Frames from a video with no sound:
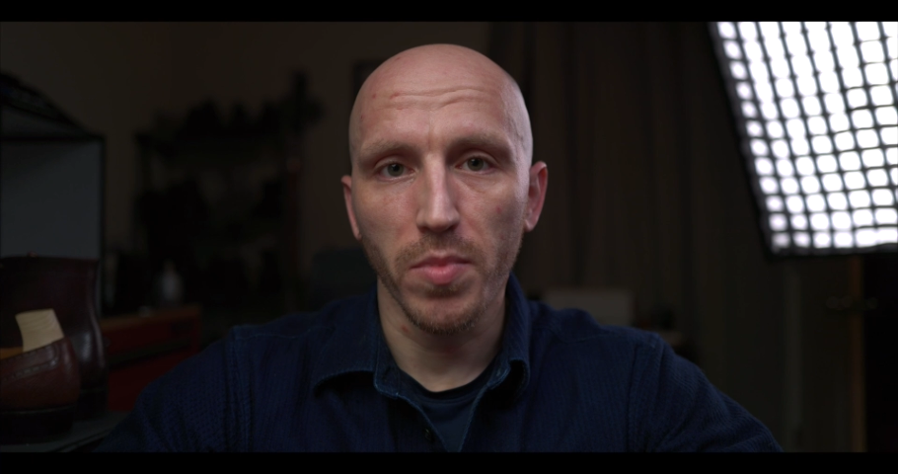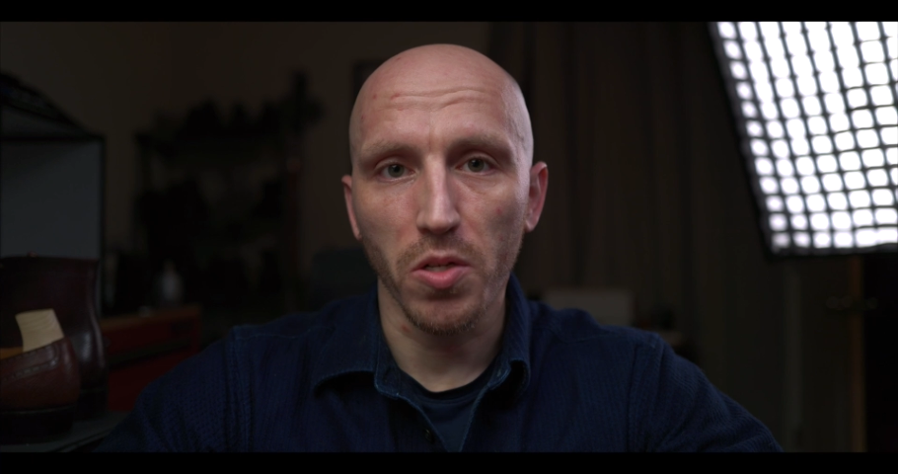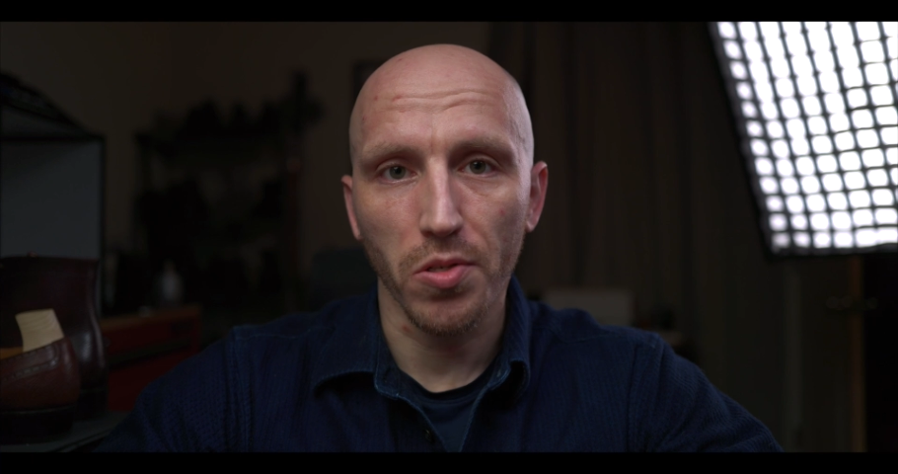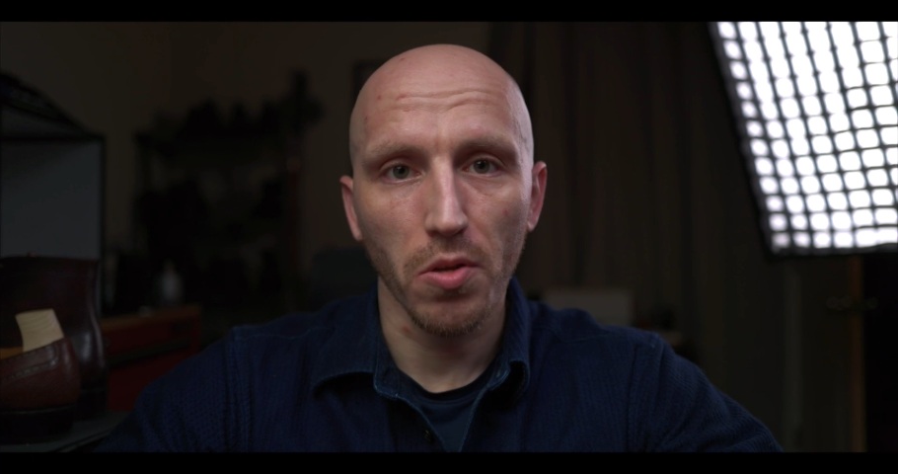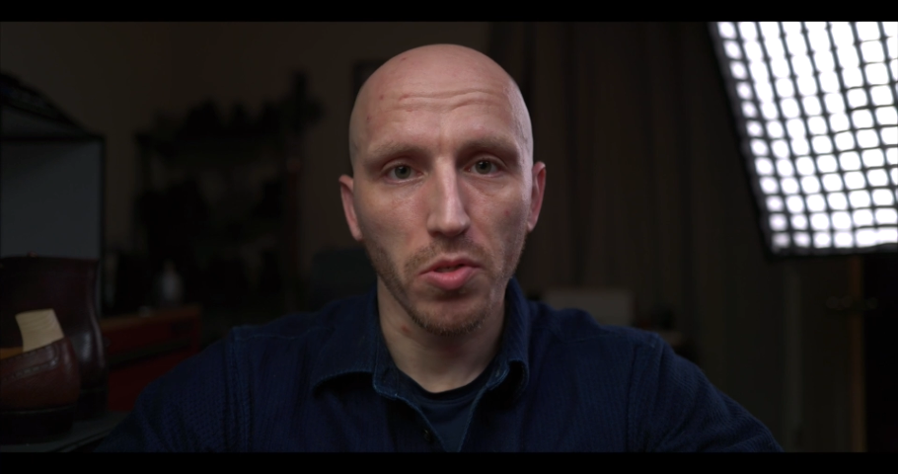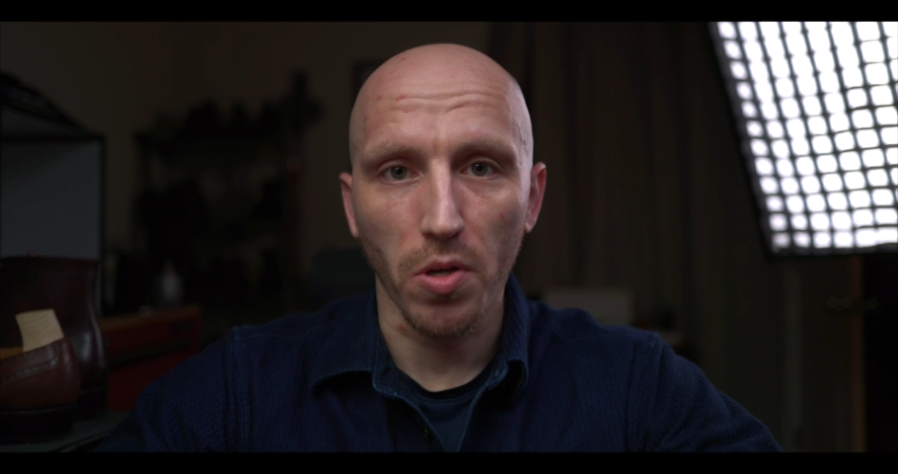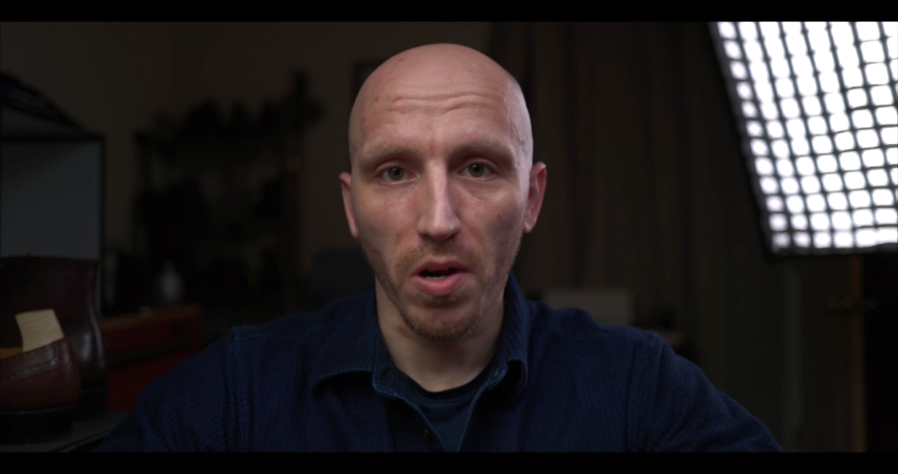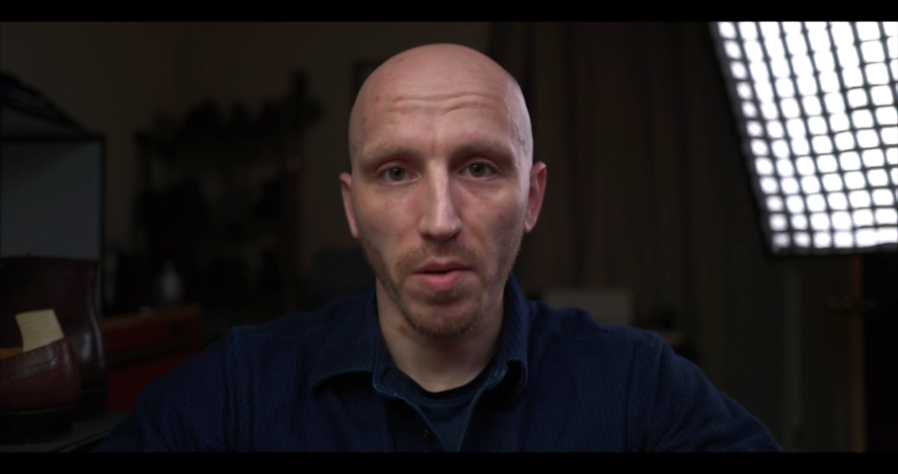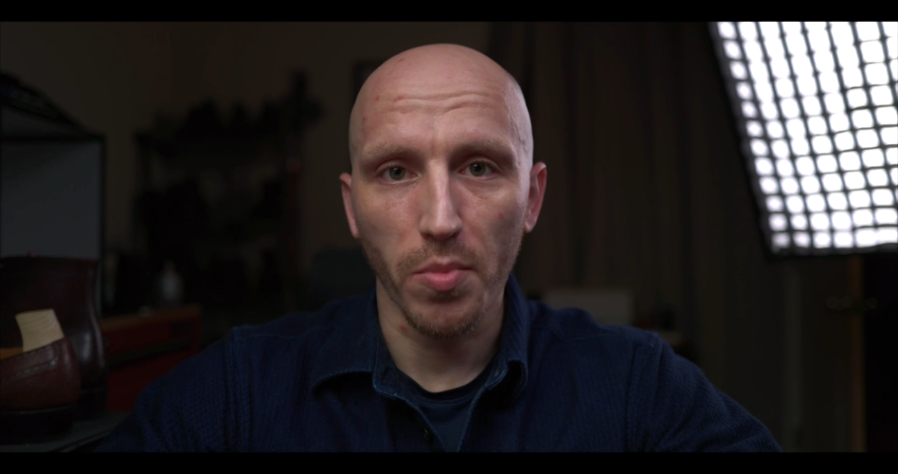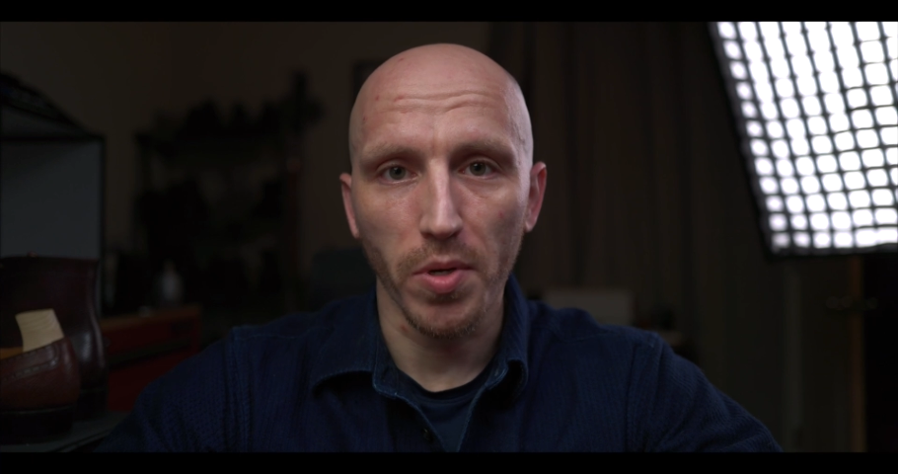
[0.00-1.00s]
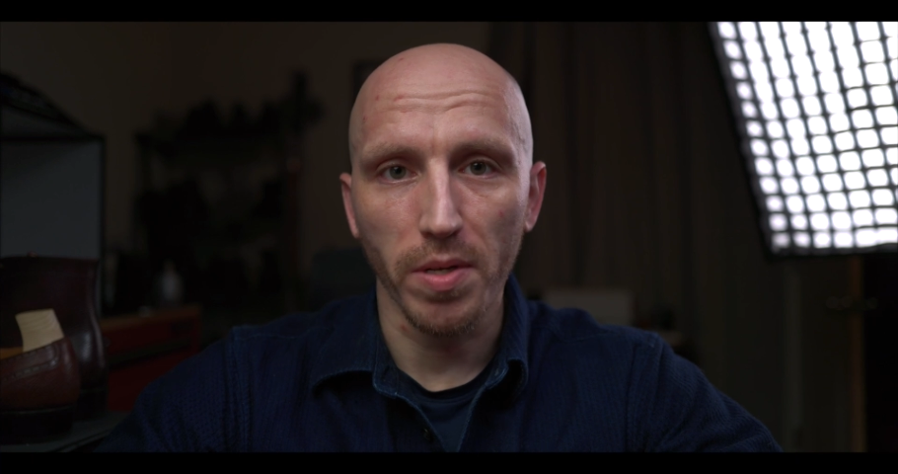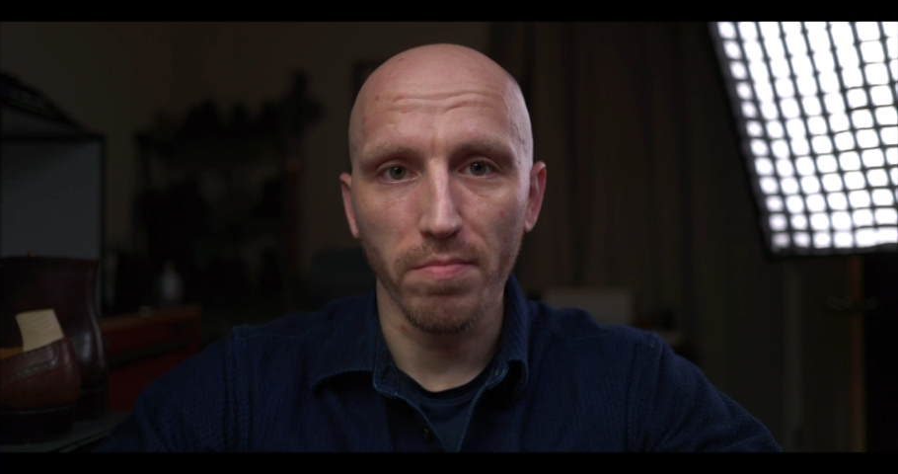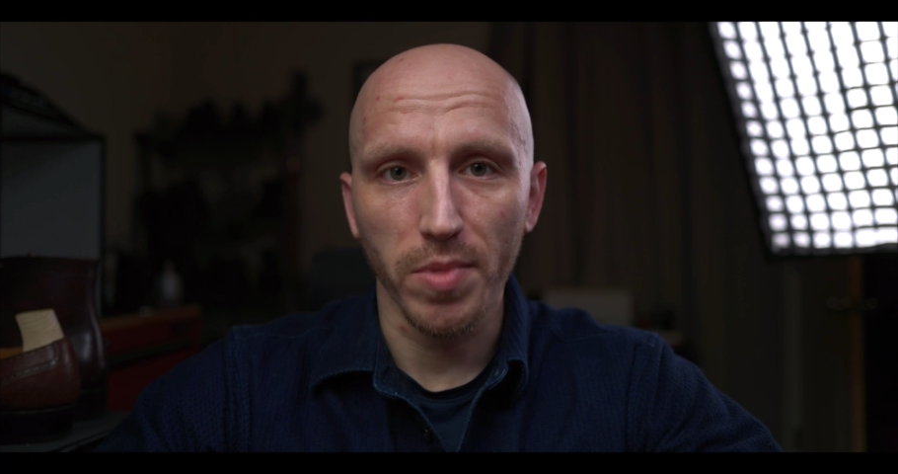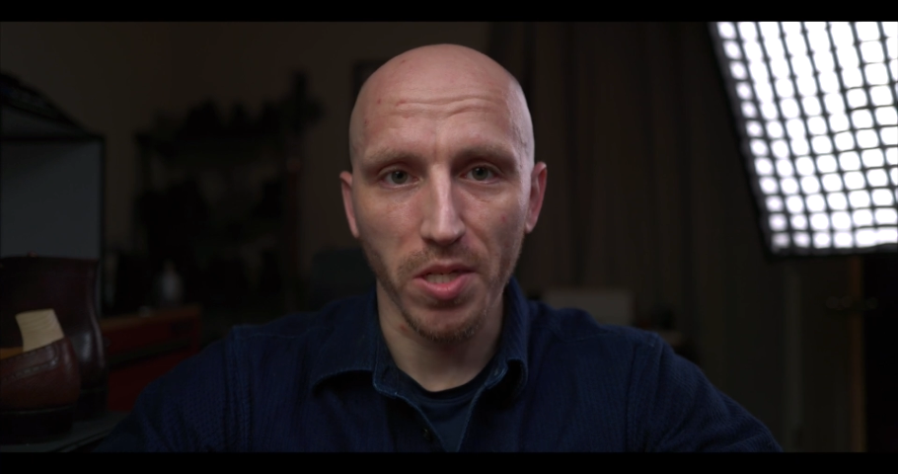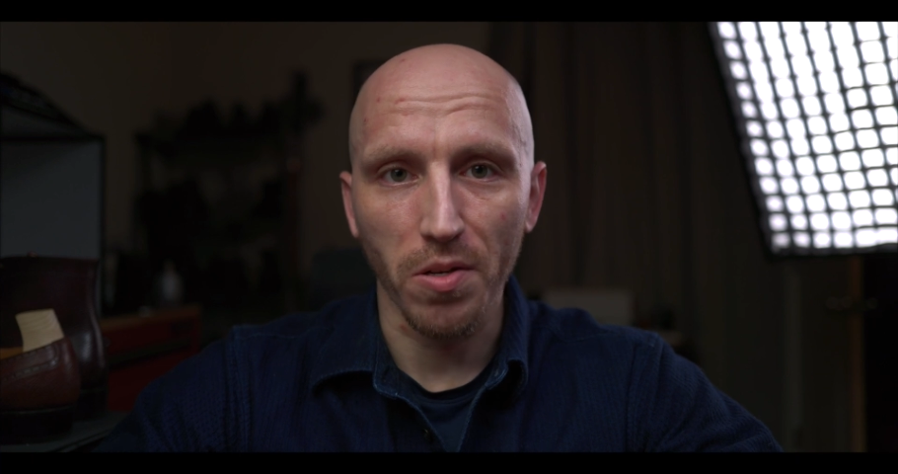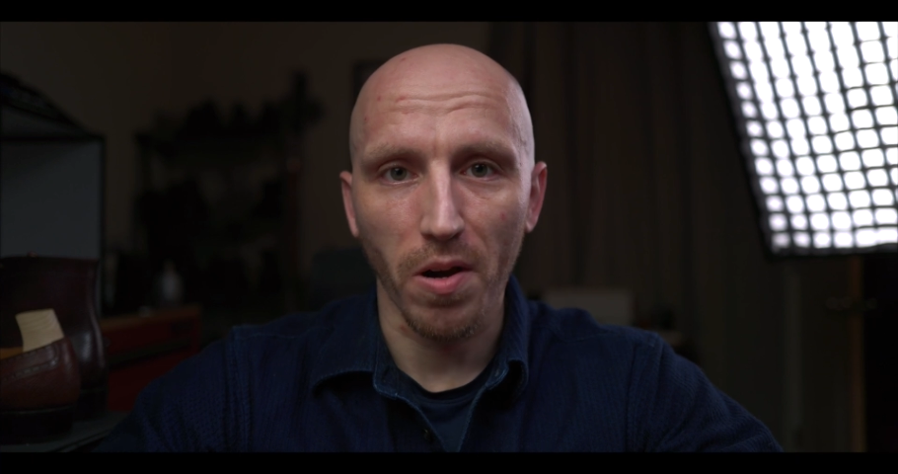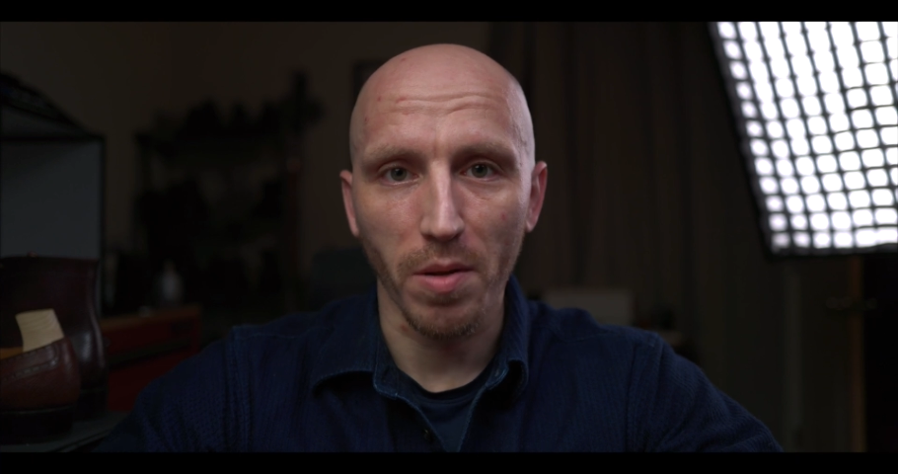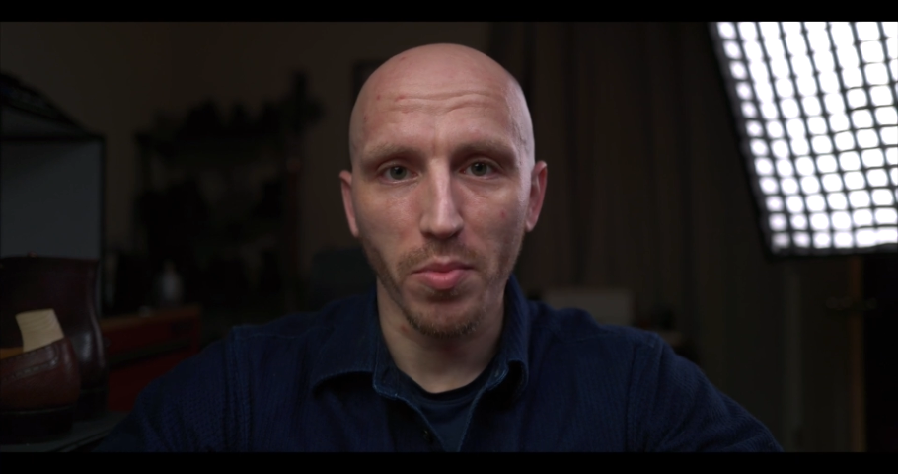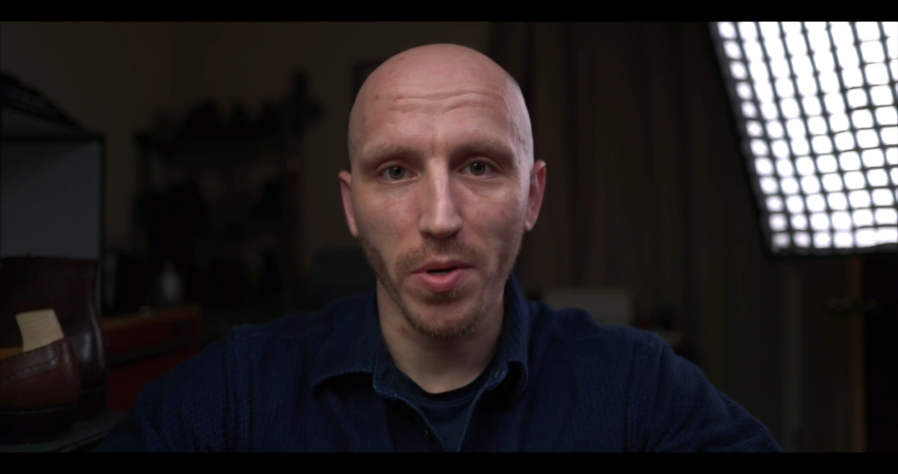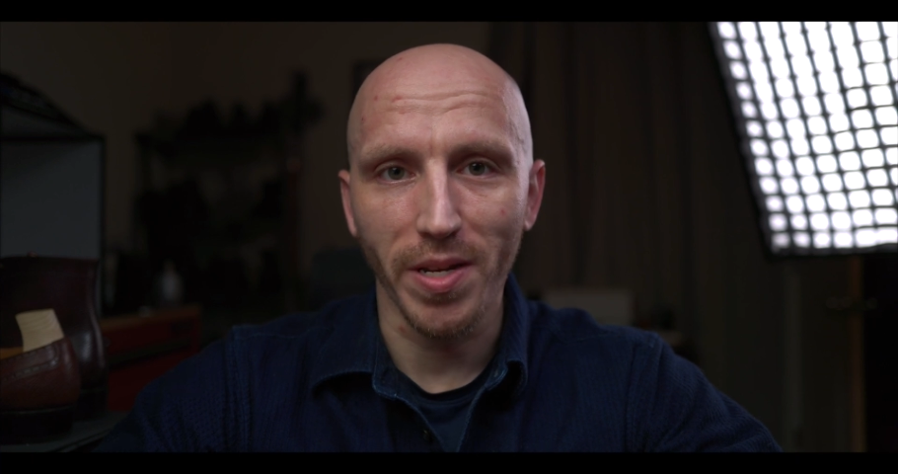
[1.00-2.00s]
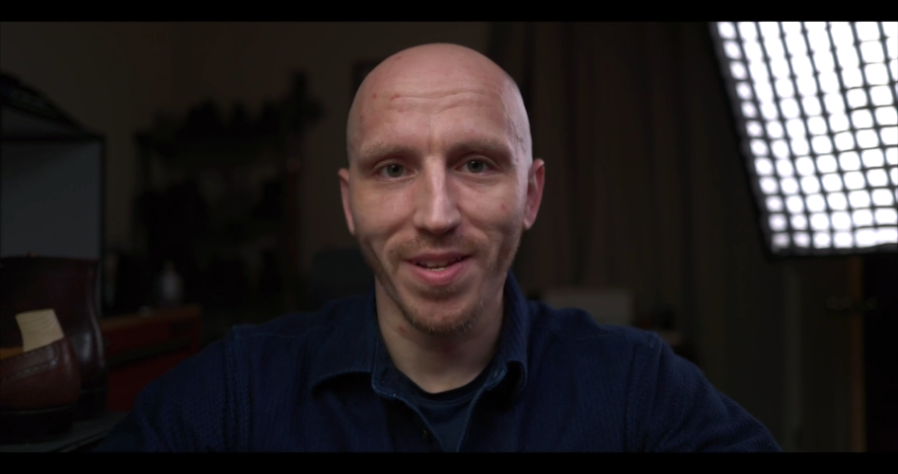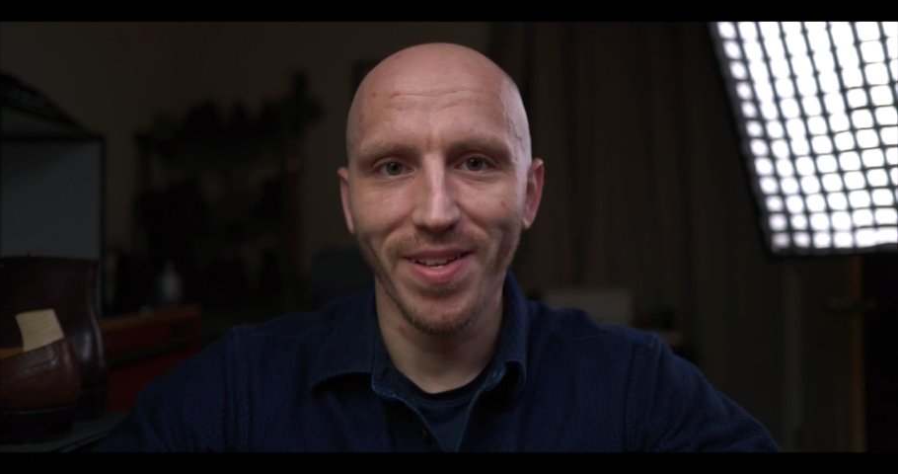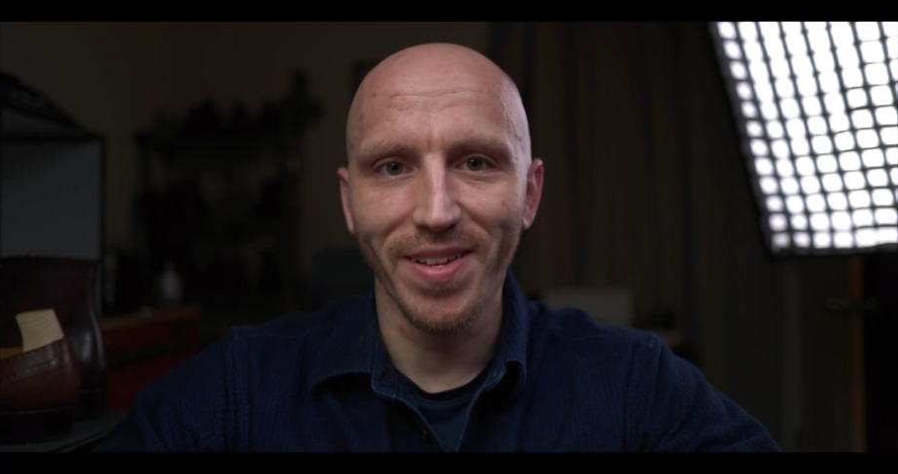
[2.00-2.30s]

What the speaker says: There's no starting point. The starting point